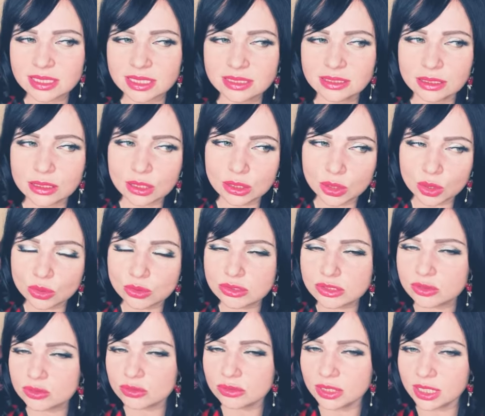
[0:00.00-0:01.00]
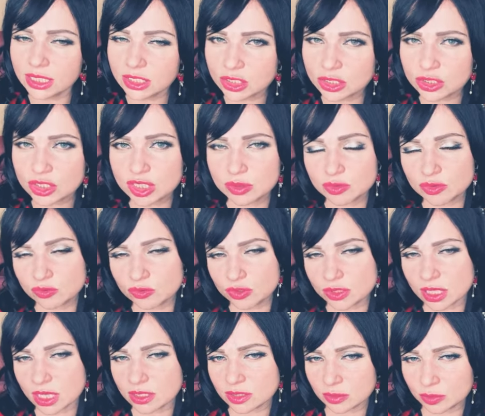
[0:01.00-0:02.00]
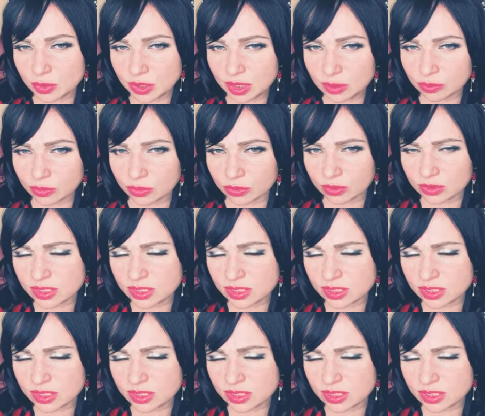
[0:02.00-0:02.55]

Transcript: in the close relationships with other people.